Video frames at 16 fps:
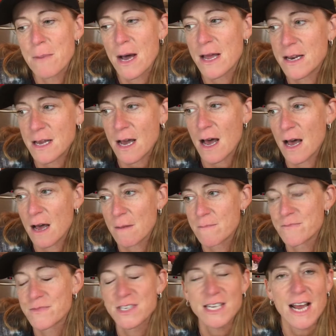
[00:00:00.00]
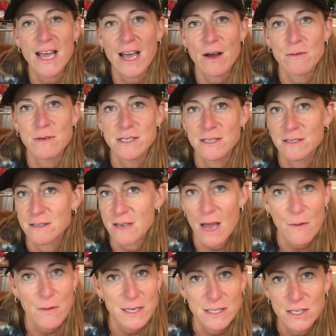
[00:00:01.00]
But today I
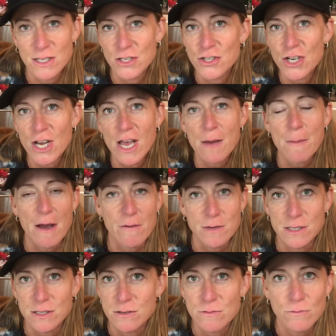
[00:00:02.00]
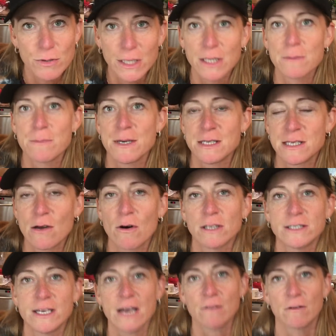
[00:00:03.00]
went to the gym. I was really busy
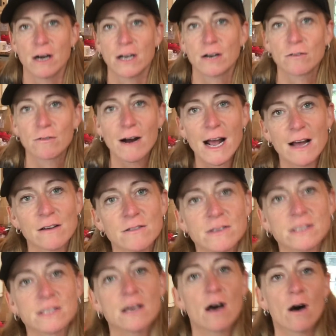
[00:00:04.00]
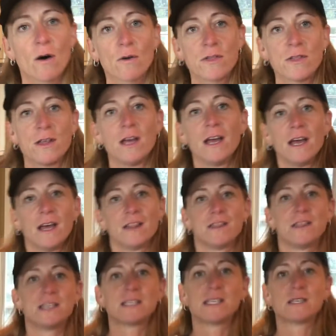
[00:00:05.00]
all day running around, so
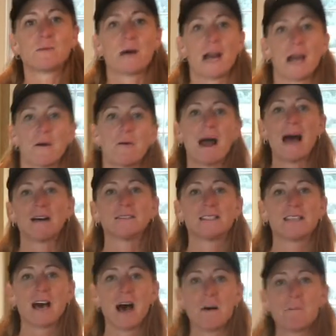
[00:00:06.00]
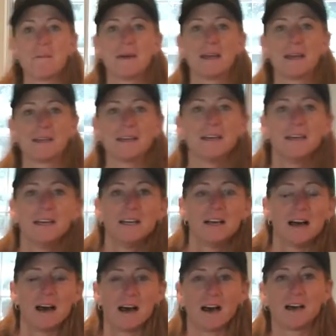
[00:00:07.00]
this is what I wound up in.
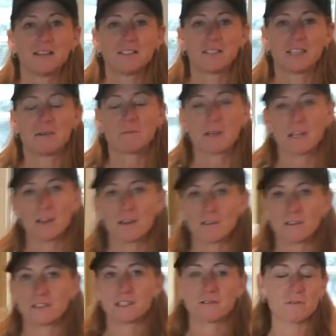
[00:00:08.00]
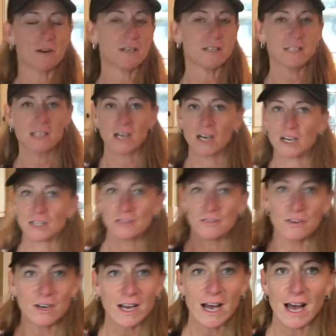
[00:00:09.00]
Gym clothes, throwing a skirt,
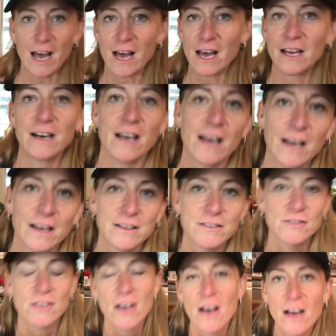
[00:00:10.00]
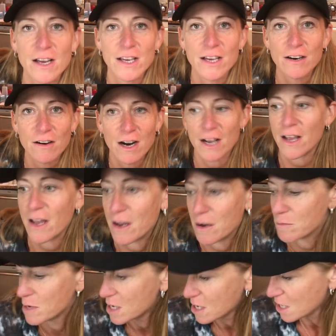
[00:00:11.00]
throwing a hat, and here I
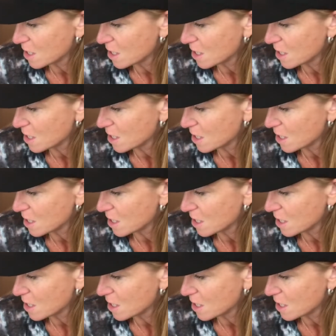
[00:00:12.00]
am.